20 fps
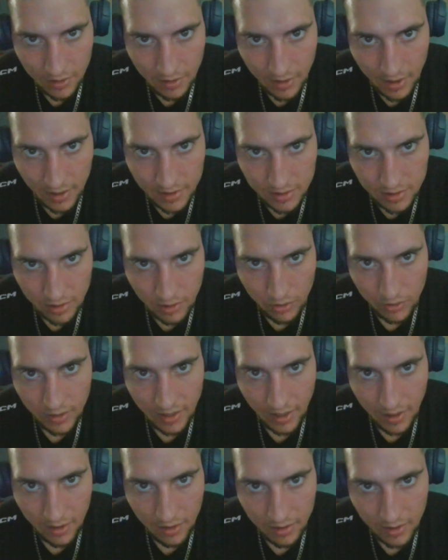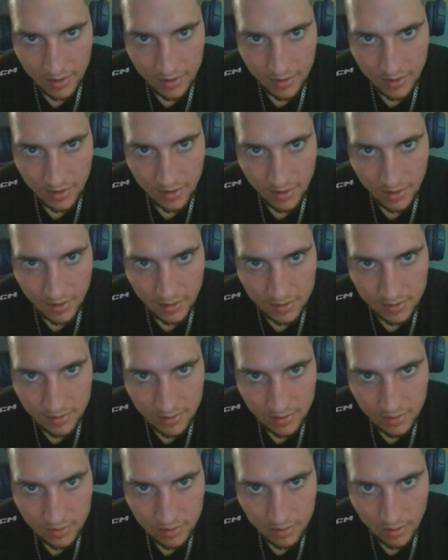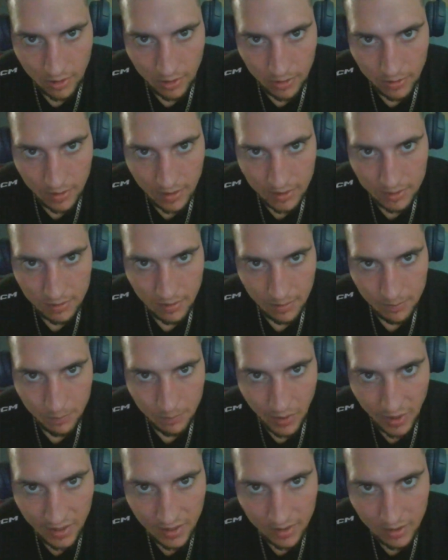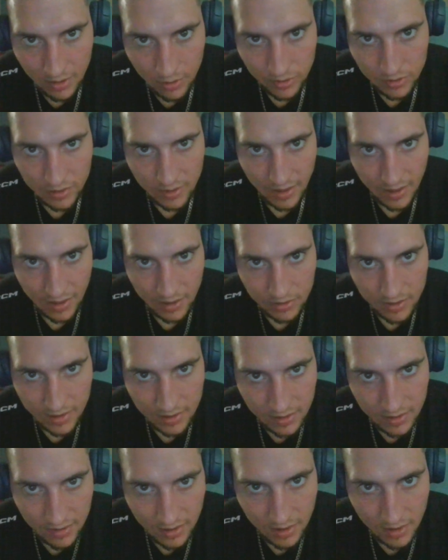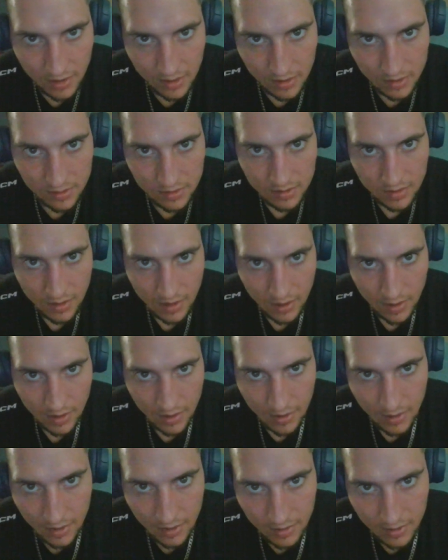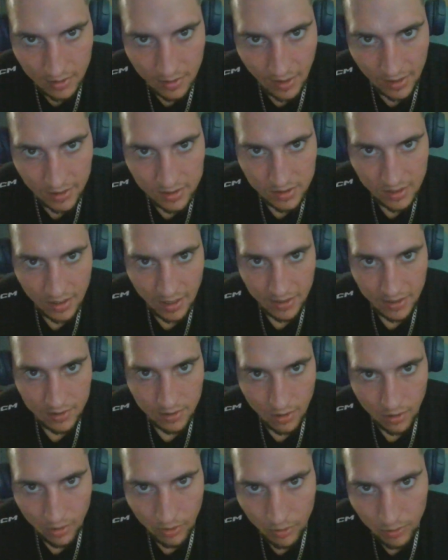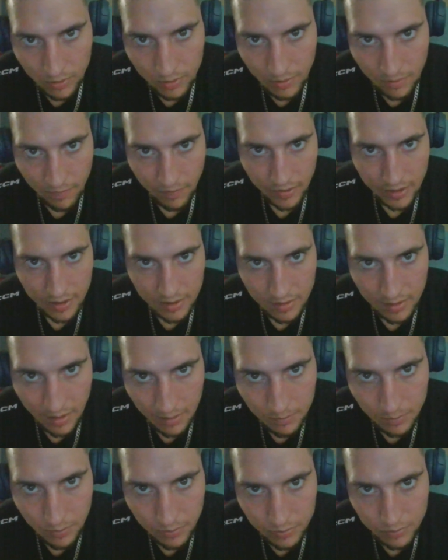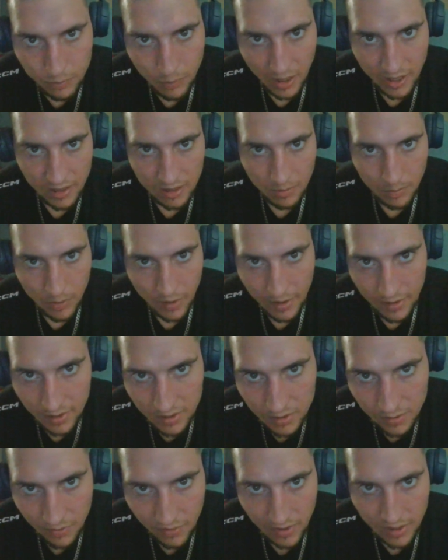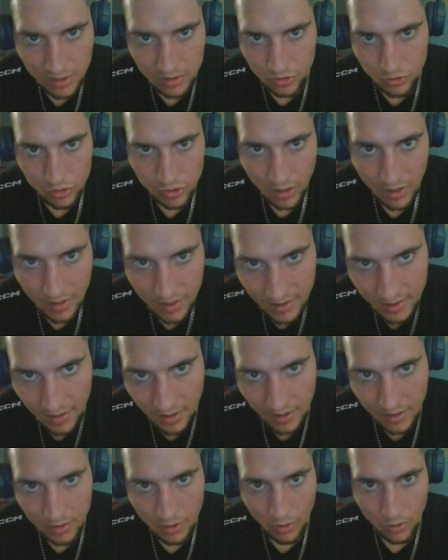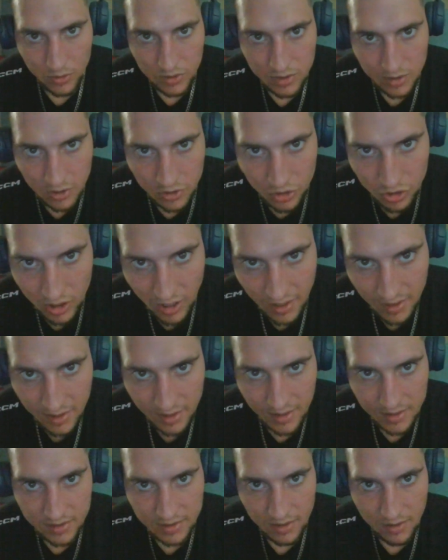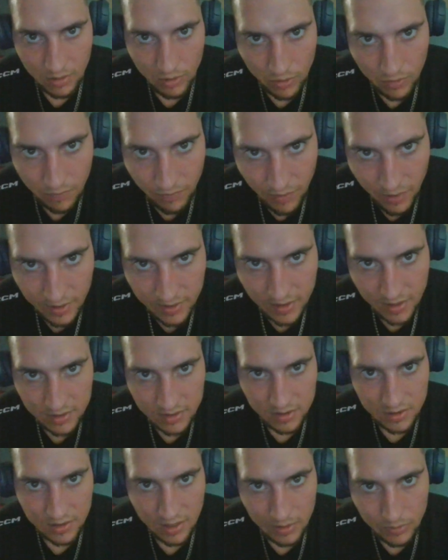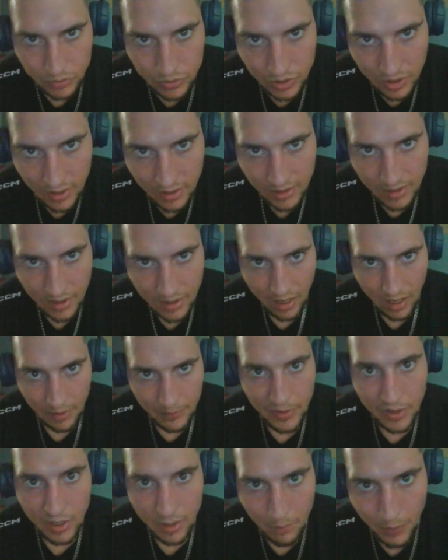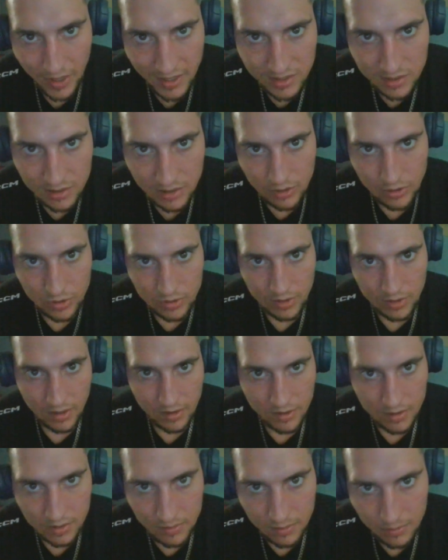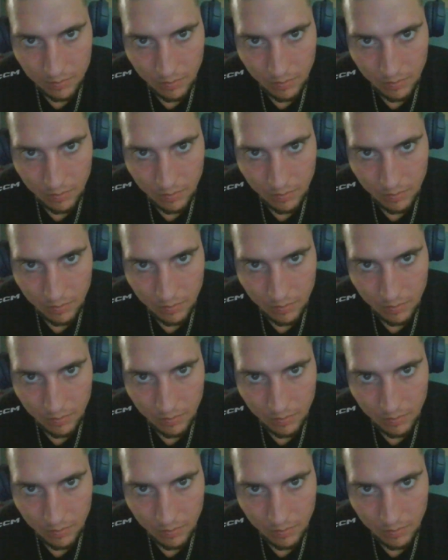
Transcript: I said, "Okay, I'll get the keys." So I'm biking out of town to get the keys. Next thing I know, fucking I'm biking by this fucking truck and I noticed the truck. I said, "Oh fuck, that's the same truck." I'm on a bicycle, not a